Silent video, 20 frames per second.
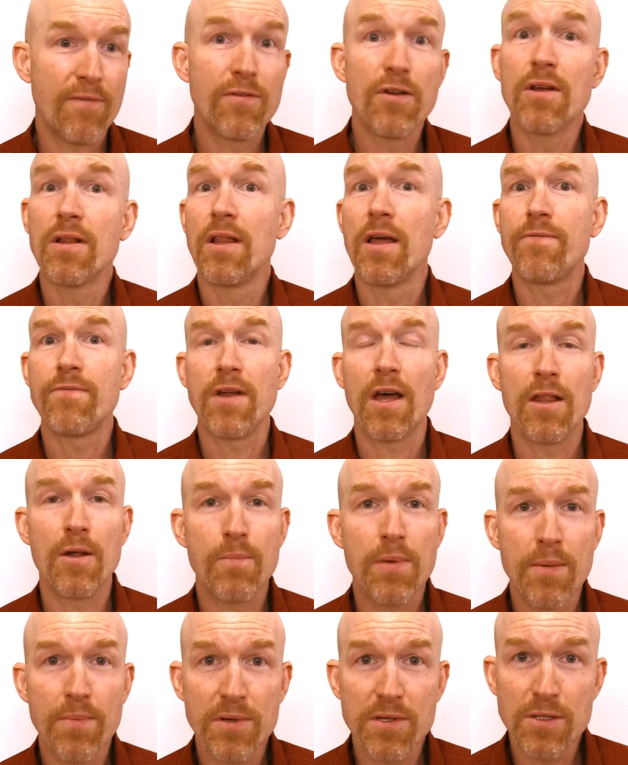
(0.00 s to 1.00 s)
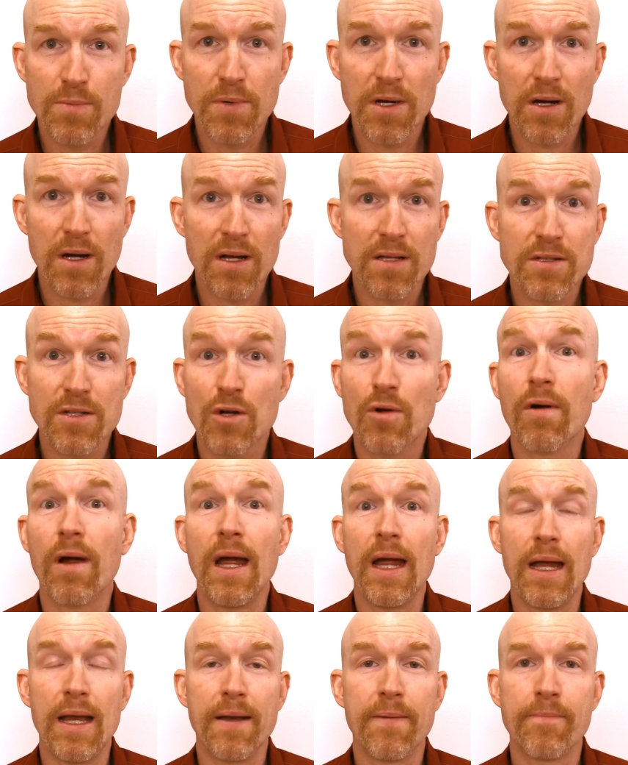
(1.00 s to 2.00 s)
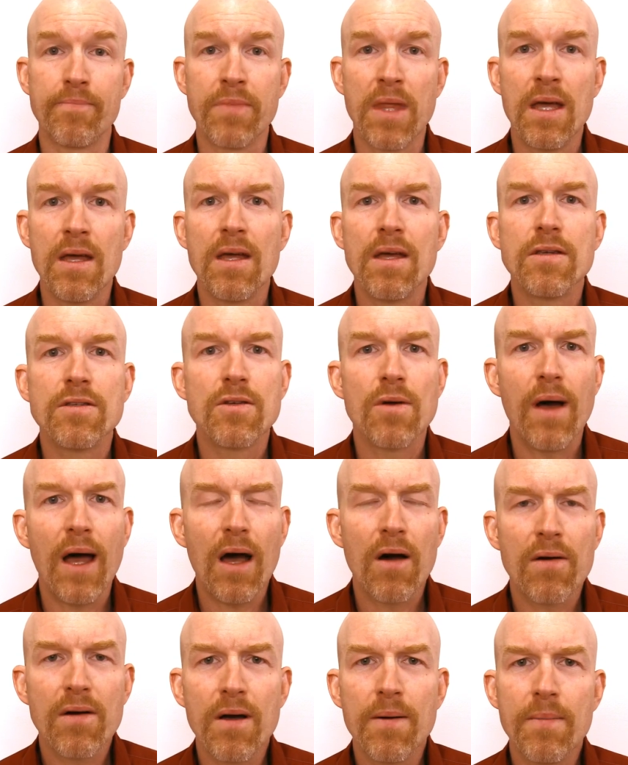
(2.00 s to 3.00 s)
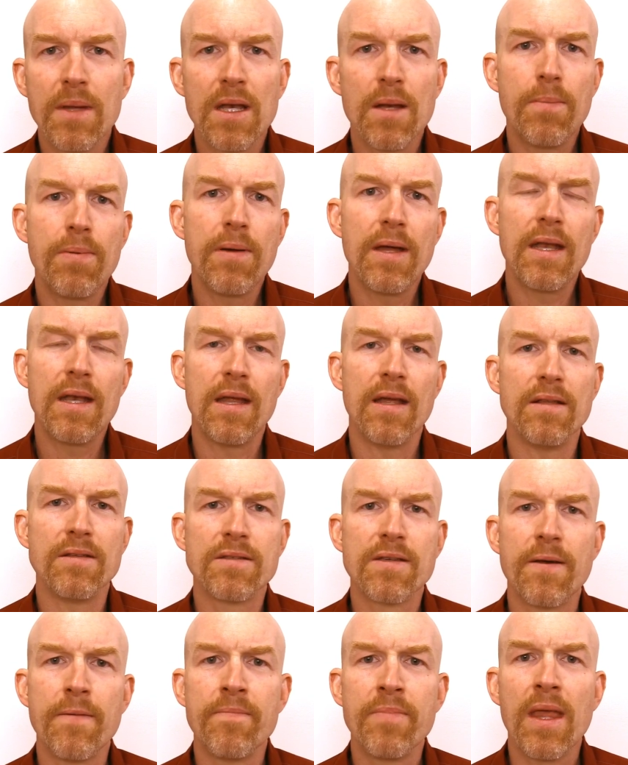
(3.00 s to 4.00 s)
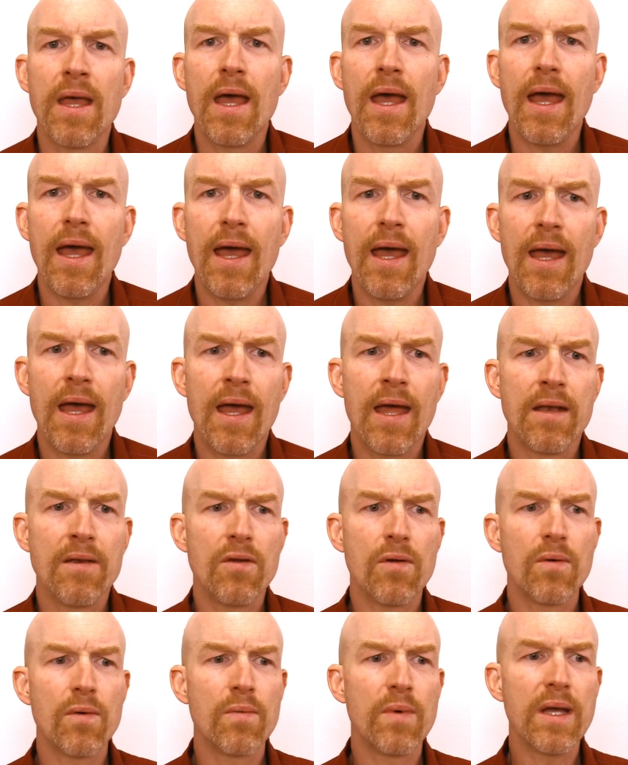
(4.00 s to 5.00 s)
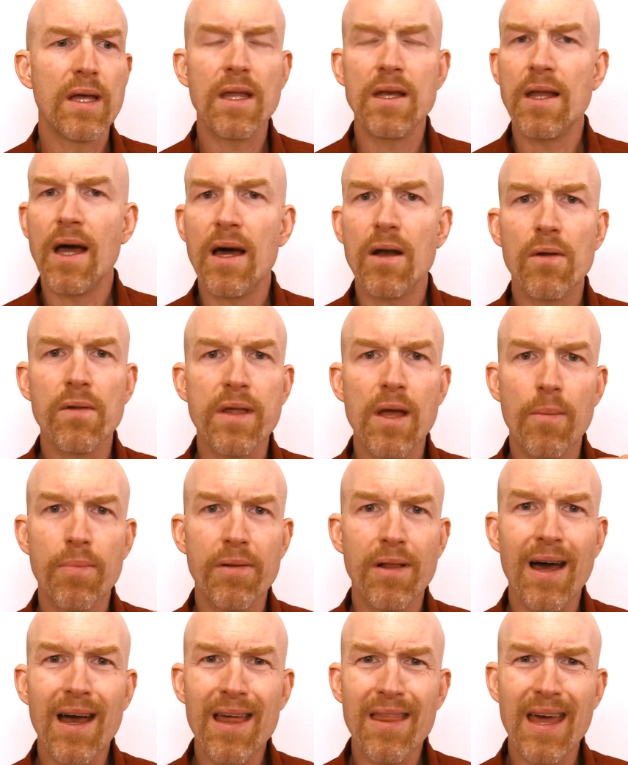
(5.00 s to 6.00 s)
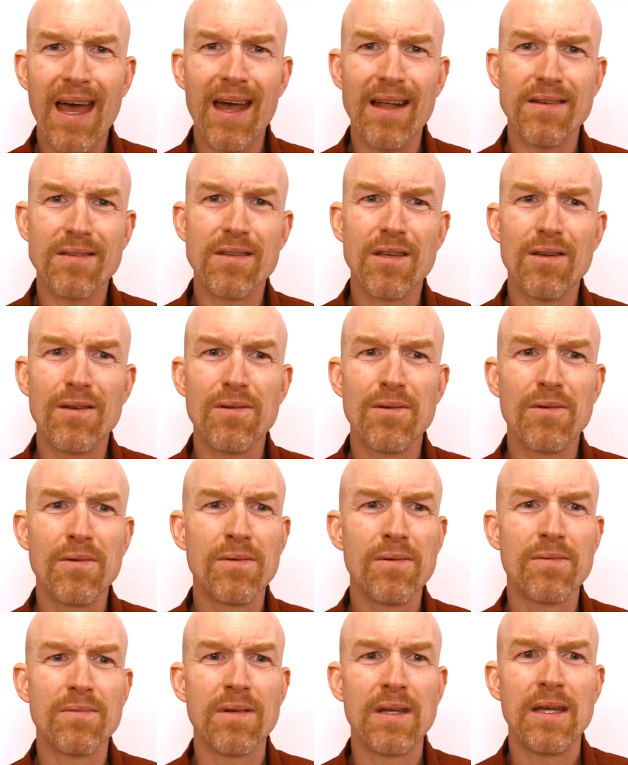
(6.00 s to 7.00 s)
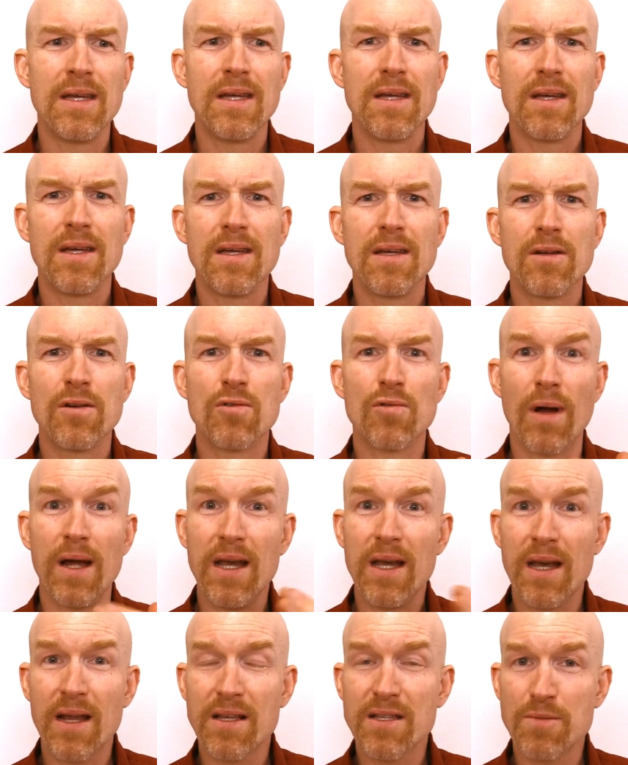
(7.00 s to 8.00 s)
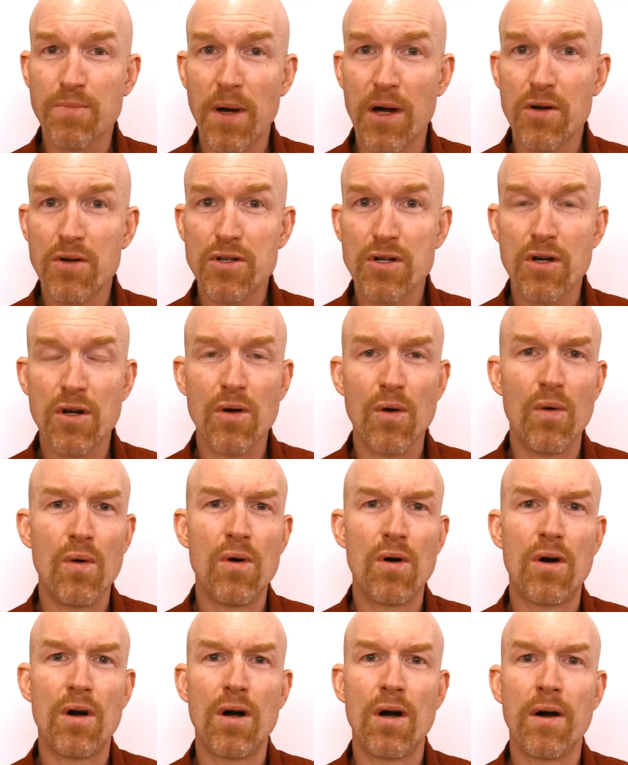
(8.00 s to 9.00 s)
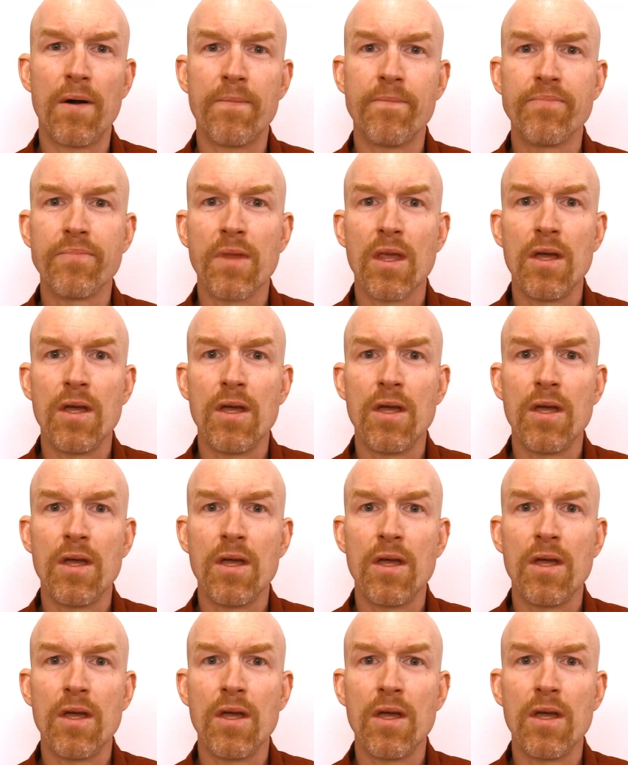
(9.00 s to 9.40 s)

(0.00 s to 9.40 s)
if you can lift other people's spirits, great. So outcome independence. And we can not only apply that to graded exposure or